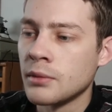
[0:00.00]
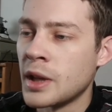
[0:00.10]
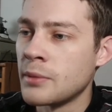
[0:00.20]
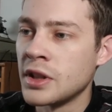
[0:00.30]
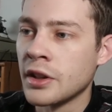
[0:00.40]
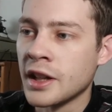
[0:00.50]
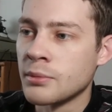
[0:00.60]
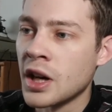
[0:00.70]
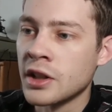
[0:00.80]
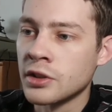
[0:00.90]
maybe like
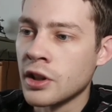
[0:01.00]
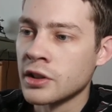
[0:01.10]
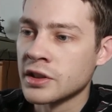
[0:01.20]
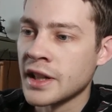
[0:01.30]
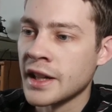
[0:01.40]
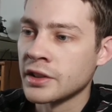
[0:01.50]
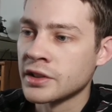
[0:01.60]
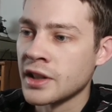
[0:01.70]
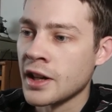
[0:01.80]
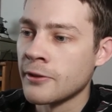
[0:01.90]
modern art style
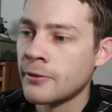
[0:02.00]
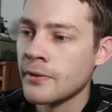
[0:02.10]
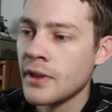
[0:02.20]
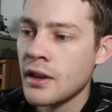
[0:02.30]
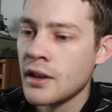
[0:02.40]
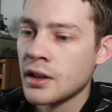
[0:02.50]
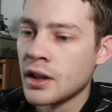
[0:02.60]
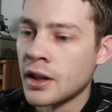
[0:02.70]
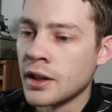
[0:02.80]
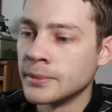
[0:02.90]
stuff.
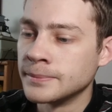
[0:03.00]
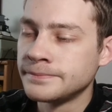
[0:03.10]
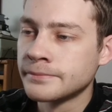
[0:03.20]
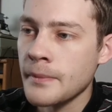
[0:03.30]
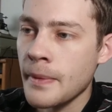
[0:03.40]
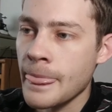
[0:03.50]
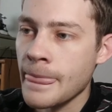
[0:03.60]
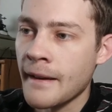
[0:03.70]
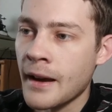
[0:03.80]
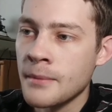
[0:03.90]

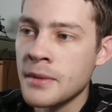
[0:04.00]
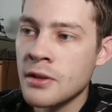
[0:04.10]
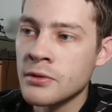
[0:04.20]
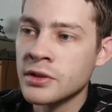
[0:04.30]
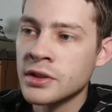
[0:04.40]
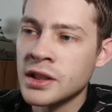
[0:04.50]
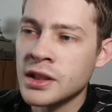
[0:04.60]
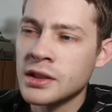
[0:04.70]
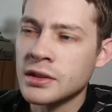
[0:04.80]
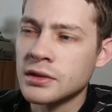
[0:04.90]
I'm not
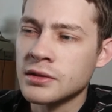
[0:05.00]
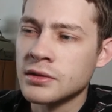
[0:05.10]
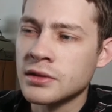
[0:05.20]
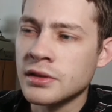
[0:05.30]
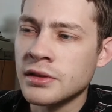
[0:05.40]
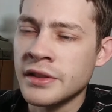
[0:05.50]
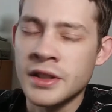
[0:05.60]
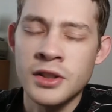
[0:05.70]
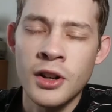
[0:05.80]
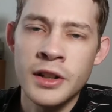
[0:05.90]
really the
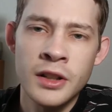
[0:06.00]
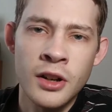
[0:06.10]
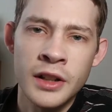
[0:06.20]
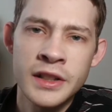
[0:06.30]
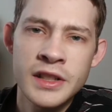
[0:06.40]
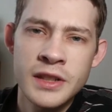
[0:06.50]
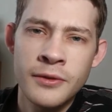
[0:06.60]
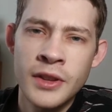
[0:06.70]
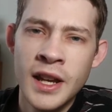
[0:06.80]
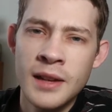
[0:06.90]
target audience
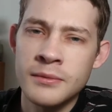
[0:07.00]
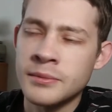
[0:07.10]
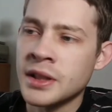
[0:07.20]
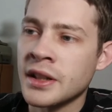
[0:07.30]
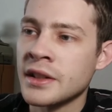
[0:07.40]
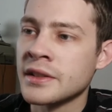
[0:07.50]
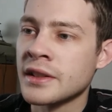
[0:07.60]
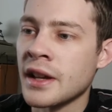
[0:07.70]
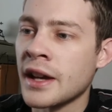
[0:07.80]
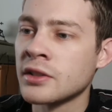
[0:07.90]
for that,
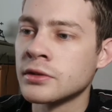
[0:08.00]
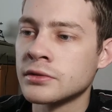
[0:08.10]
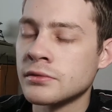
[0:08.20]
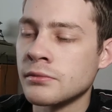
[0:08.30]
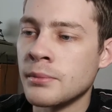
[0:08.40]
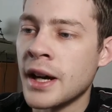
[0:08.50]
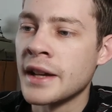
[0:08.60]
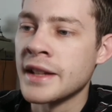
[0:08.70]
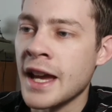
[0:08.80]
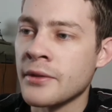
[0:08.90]
because I don't
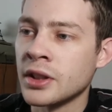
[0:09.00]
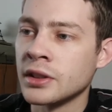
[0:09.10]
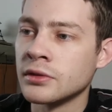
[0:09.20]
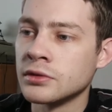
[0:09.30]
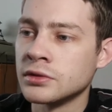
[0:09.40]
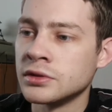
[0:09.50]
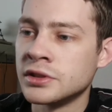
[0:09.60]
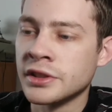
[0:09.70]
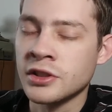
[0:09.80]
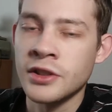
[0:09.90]
mind having
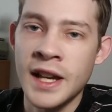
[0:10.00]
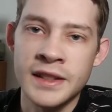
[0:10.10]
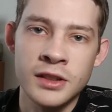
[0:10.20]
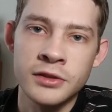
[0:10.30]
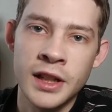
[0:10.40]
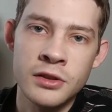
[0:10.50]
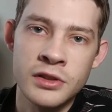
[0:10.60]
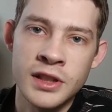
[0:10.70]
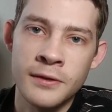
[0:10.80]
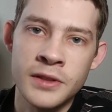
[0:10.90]
just classic Lego
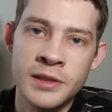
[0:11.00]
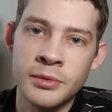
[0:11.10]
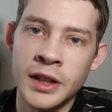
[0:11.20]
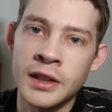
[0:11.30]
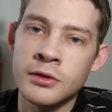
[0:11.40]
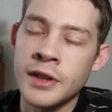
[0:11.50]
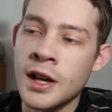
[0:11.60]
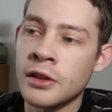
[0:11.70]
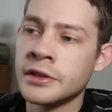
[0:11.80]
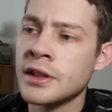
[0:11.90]
stuff displayed
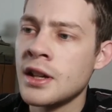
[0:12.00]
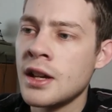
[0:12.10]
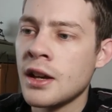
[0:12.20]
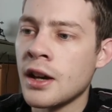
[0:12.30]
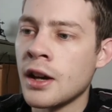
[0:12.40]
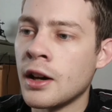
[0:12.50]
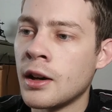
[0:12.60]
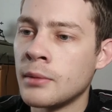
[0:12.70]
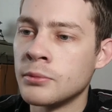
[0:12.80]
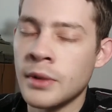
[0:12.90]
around.
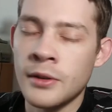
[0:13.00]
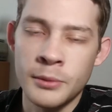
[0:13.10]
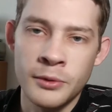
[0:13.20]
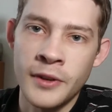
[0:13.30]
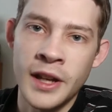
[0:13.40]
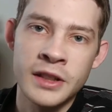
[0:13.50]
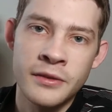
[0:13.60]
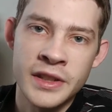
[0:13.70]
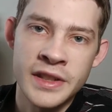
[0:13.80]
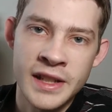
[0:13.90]
I'm a fan
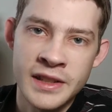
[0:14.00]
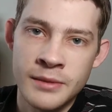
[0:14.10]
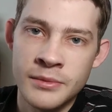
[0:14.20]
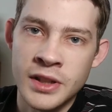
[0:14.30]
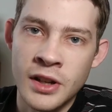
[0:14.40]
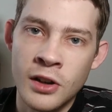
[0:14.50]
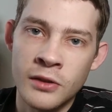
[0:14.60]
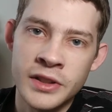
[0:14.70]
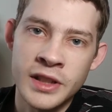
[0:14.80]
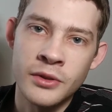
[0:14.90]
of the sets
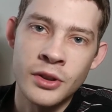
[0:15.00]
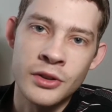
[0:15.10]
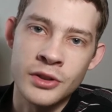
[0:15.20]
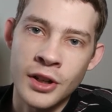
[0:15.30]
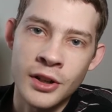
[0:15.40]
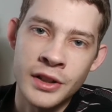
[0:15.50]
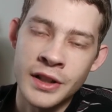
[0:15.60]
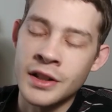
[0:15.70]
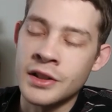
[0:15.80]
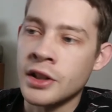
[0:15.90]
themselves, even though they're
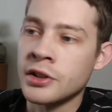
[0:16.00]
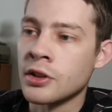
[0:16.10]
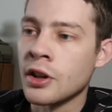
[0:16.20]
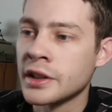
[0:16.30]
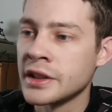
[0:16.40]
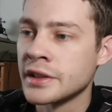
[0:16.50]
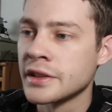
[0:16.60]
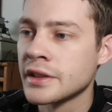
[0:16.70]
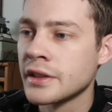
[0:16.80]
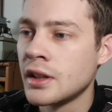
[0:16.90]
targeted at a younger
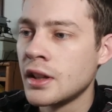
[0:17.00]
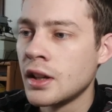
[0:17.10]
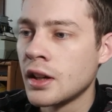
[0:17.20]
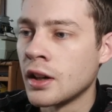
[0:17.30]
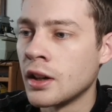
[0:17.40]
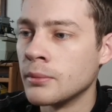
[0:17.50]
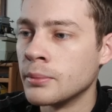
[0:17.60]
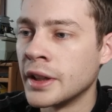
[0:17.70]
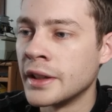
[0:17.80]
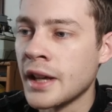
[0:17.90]
audience.
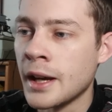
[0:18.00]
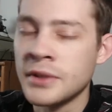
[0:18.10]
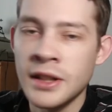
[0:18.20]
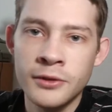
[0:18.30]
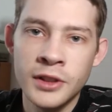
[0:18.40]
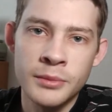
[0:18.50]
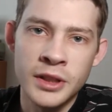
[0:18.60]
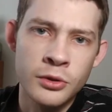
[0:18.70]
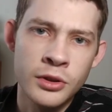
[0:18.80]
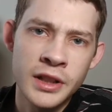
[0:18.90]
But I'm definitely a
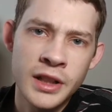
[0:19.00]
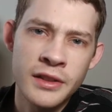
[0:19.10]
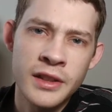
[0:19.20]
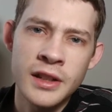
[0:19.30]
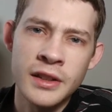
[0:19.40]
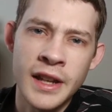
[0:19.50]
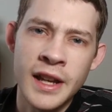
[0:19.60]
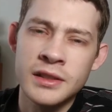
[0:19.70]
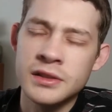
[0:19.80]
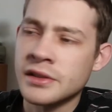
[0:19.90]
minority, I think, in
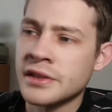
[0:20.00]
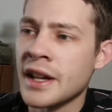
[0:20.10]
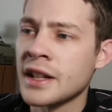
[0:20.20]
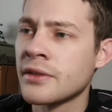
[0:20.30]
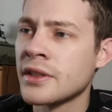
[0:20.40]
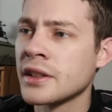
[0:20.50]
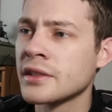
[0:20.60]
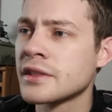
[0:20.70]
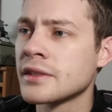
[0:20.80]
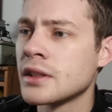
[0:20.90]
that side of
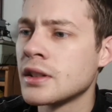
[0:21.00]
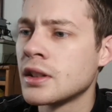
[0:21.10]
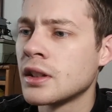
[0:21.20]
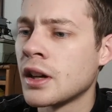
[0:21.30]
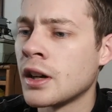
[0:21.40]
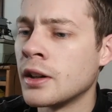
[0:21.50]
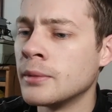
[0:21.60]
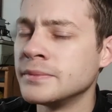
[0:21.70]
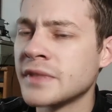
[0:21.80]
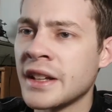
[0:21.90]
things.
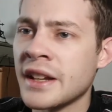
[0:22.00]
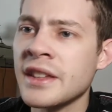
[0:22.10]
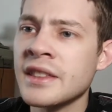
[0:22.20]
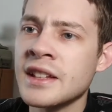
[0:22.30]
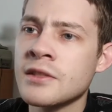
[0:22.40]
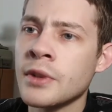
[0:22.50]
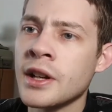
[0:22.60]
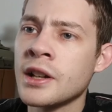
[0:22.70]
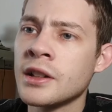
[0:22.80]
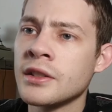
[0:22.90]
And I think that's
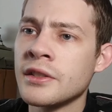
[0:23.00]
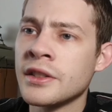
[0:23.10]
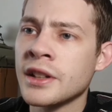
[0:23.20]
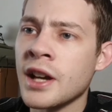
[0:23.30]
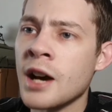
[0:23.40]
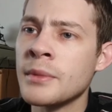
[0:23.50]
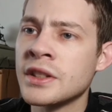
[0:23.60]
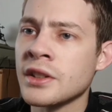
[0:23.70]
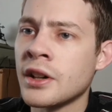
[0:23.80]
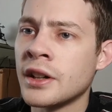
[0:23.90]
where the
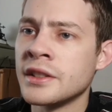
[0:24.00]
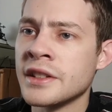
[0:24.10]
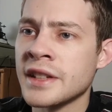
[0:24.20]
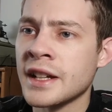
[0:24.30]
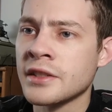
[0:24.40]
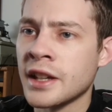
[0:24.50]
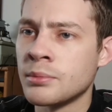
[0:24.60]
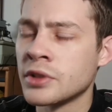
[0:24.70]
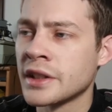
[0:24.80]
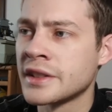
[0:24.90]
comments on the sites
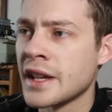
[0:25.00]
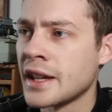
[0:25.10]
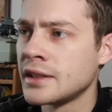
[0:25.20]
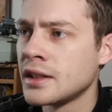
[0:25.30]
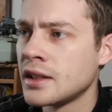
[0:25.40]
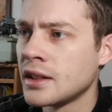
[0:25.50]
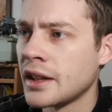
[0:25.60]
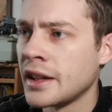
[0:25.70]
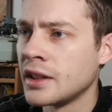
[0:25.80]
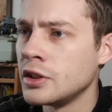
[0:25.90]
like Brickset
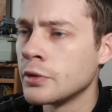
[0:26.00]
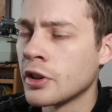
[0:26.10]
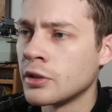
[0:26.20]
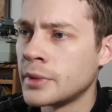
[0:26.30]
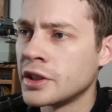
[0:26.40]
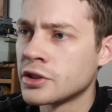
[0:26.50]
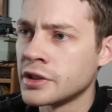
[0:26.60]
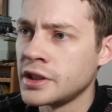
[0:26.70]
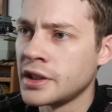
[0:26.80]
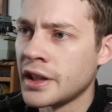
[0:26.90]
and New Elementary